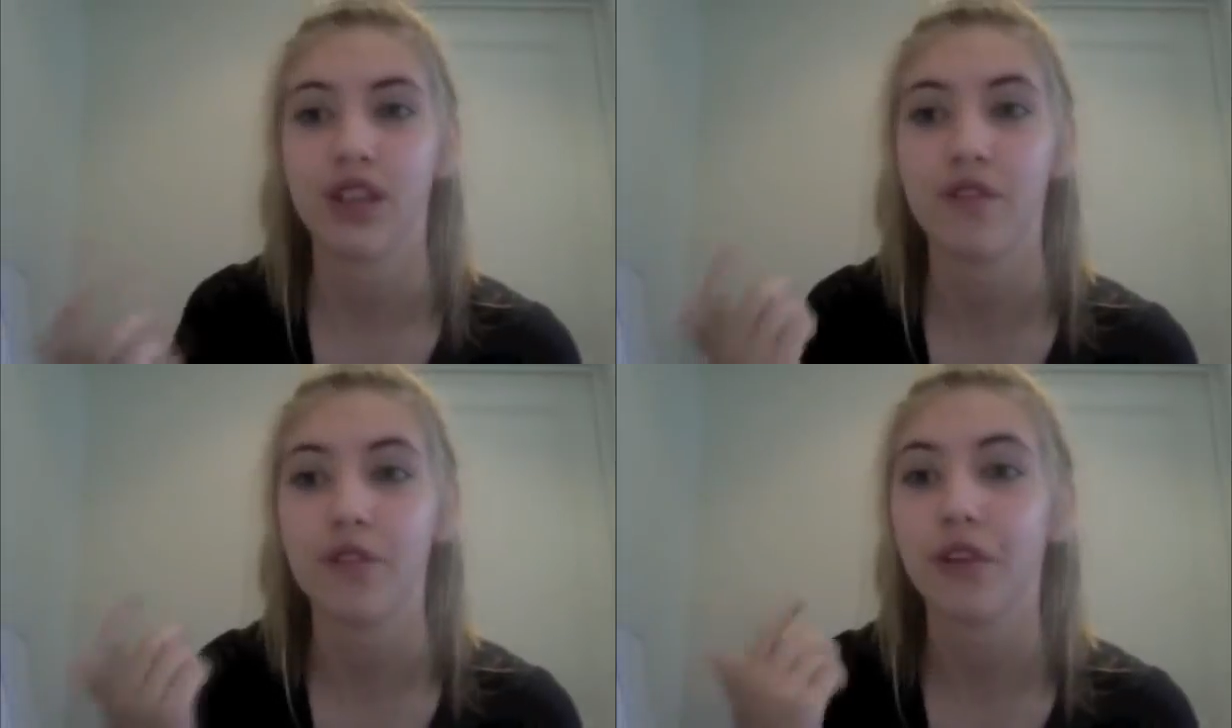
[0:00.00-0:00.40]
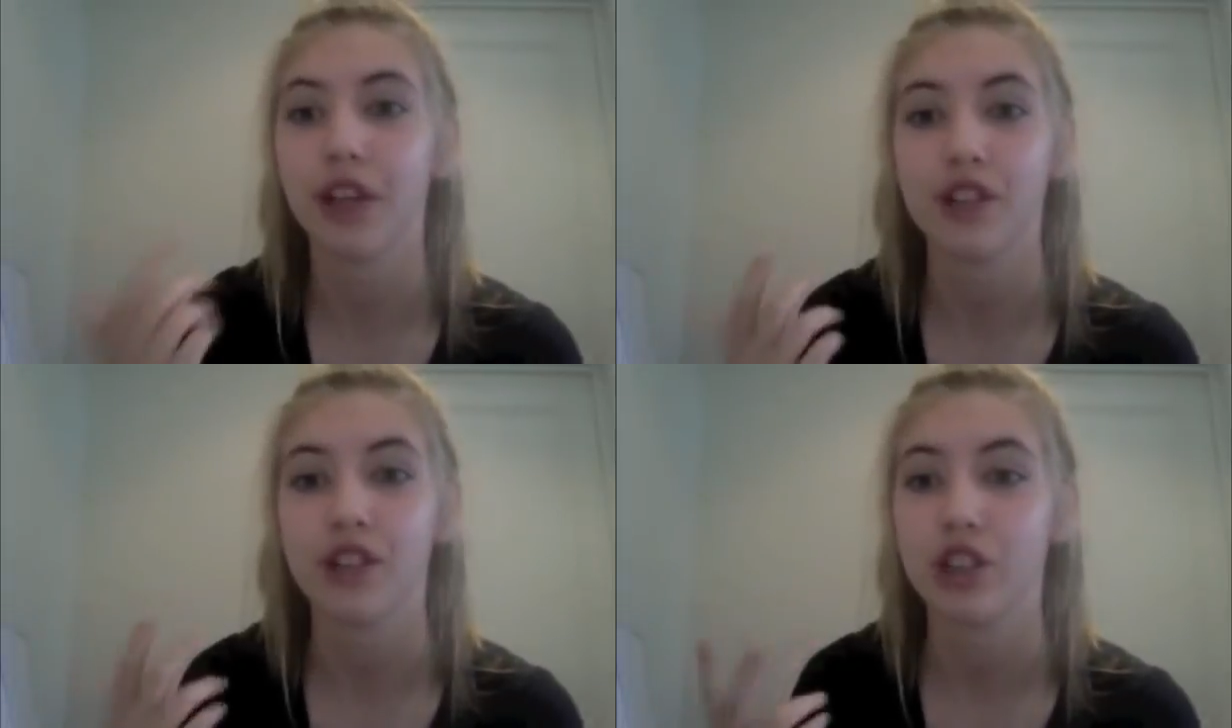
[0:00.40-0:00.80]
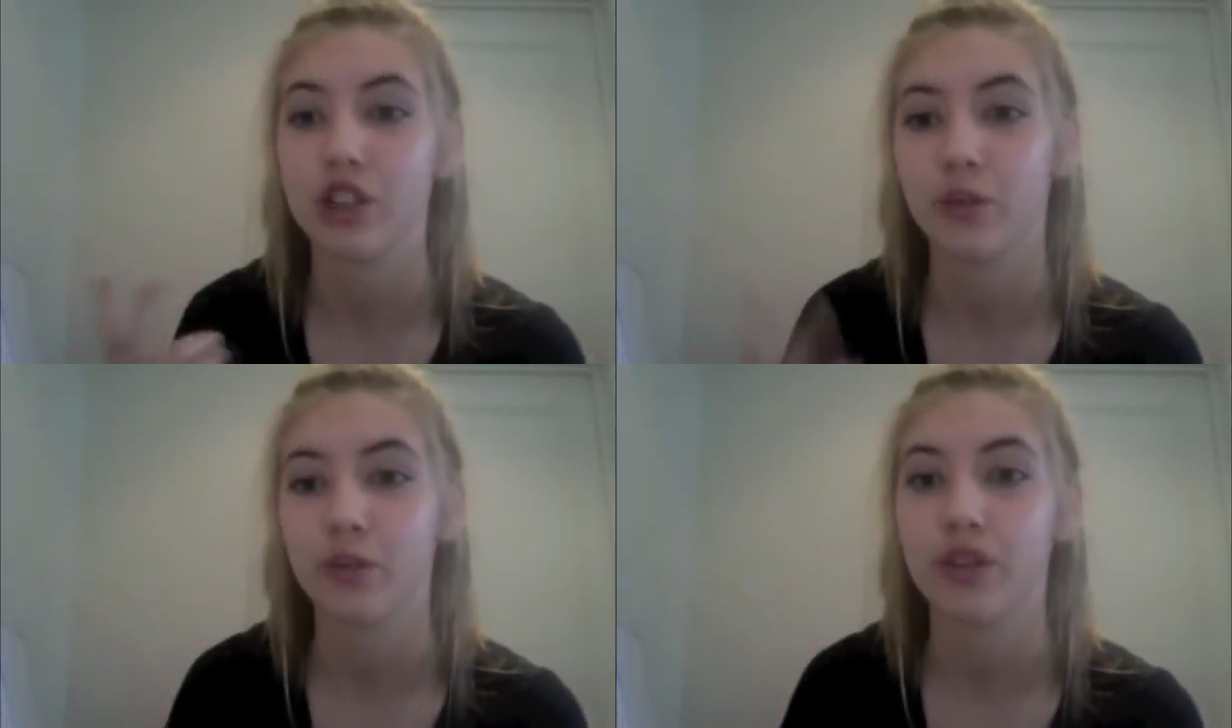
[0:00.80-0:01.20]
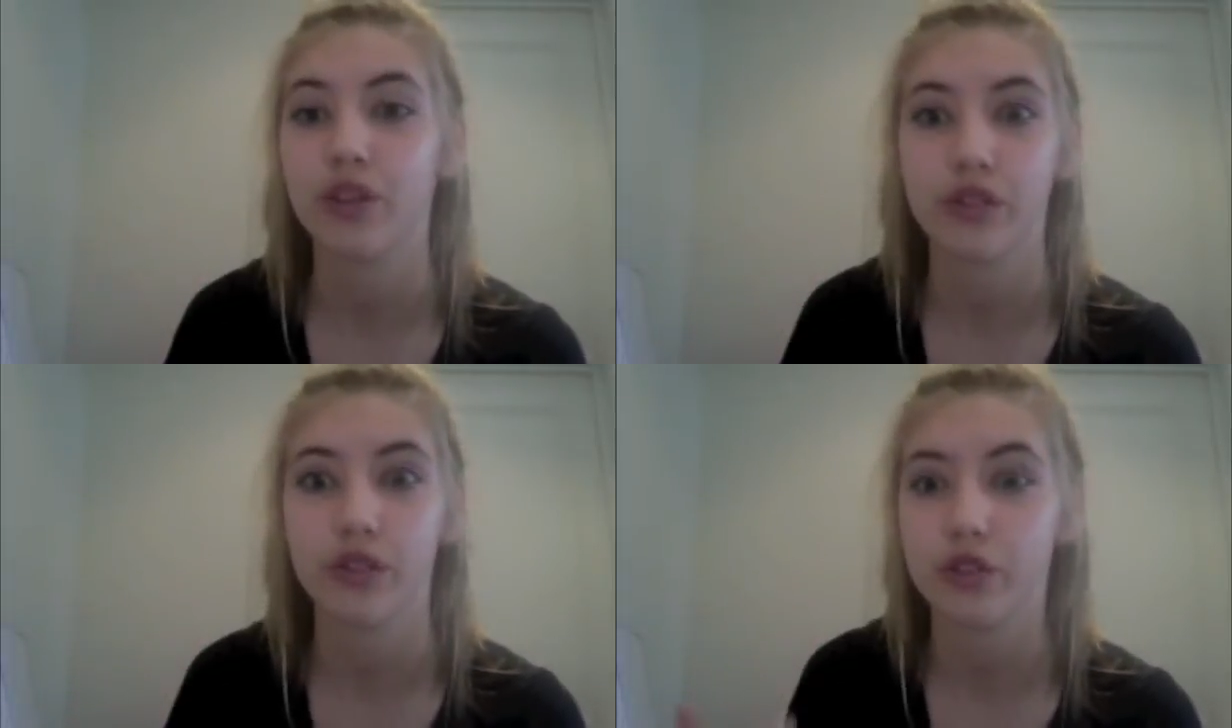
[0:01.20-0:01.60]
have a relationship
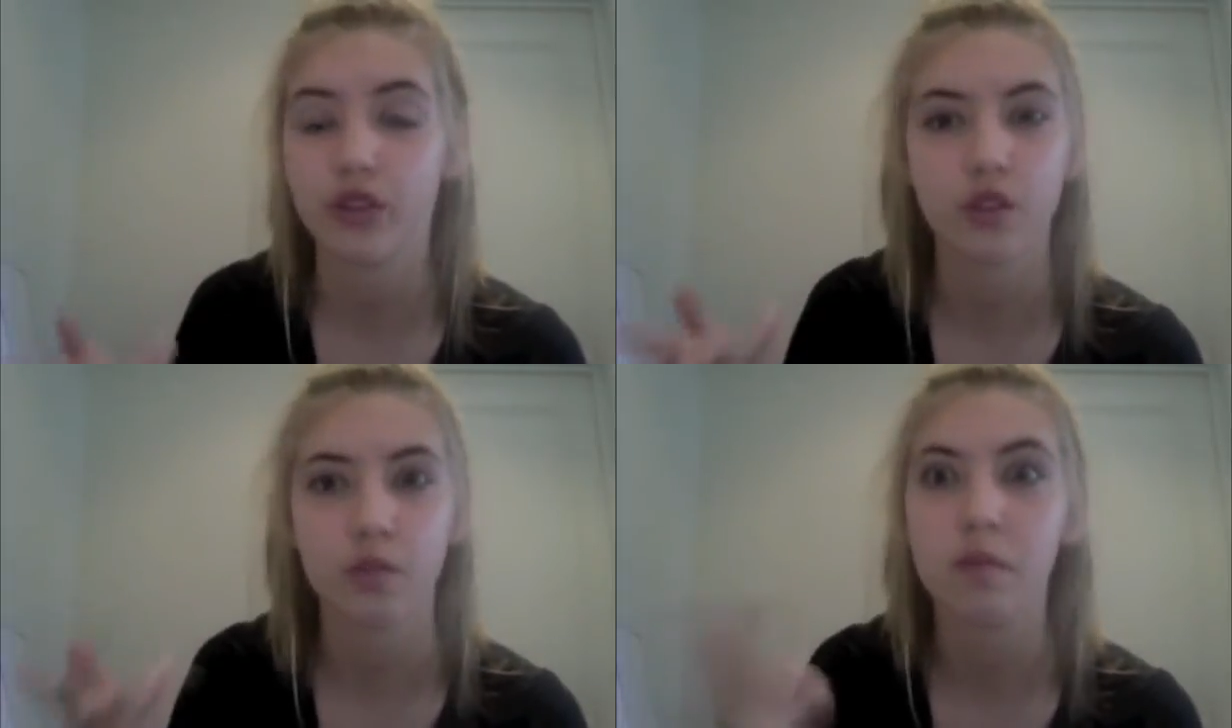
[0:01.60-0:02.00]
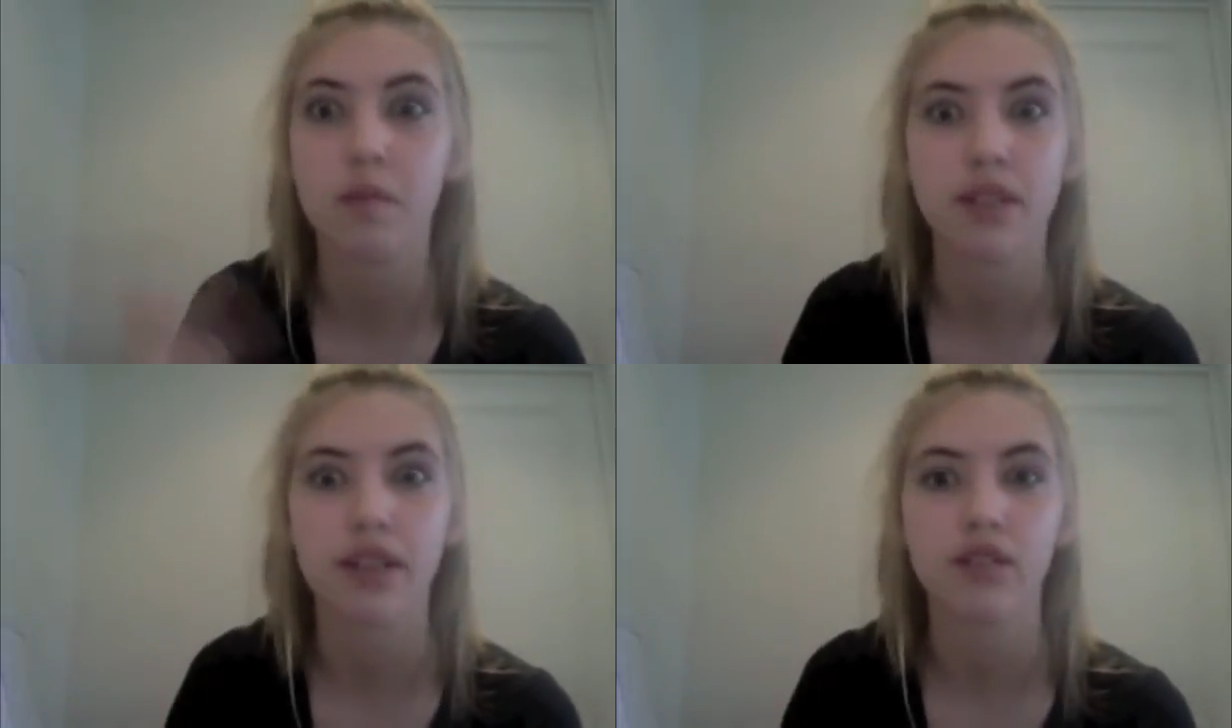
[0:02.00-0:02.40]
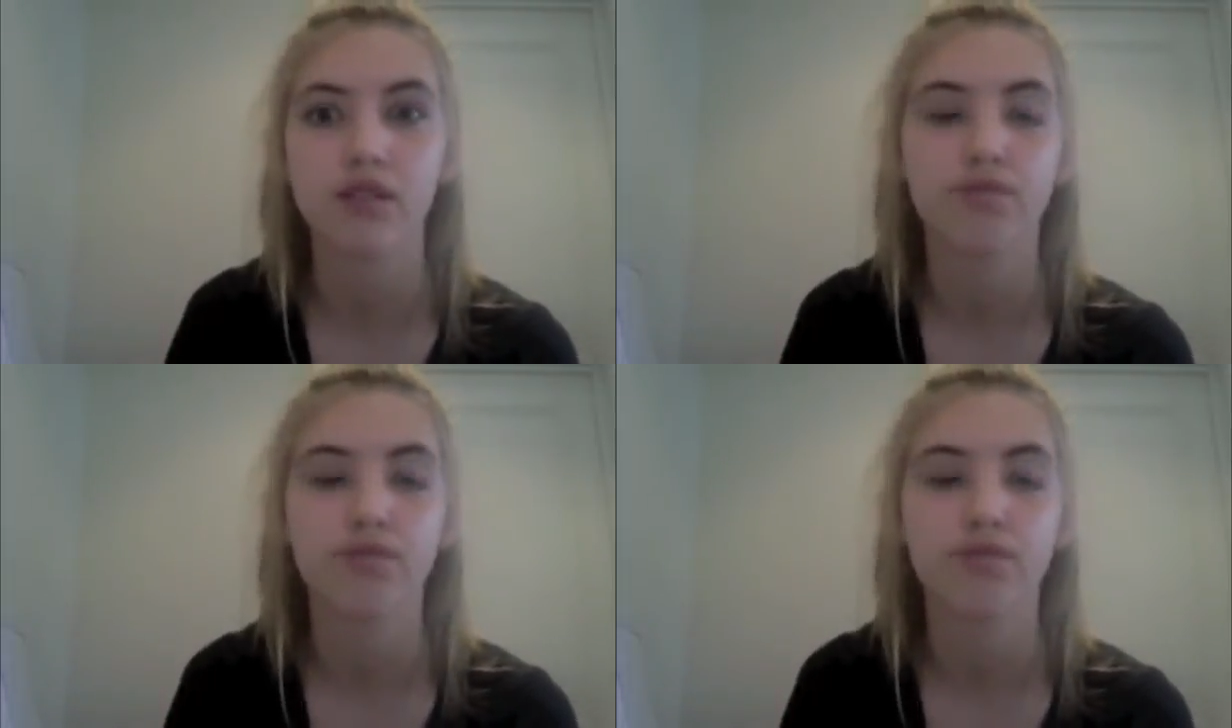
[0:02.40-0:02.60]
that's as strong as my mom and dad's.